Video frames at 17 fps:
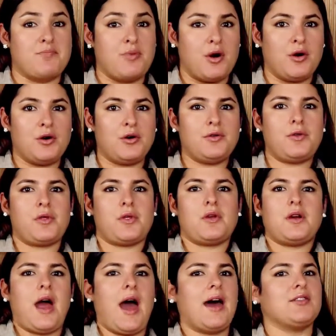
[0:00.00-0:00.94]
Both
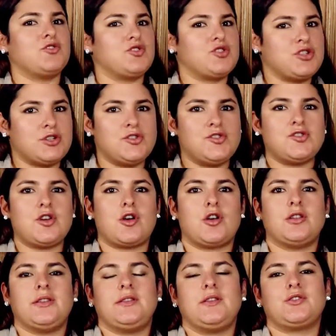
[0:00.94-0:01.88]
had just
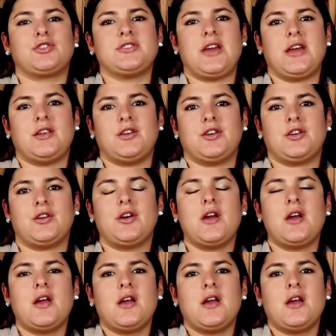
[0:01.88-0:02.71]
started their tenure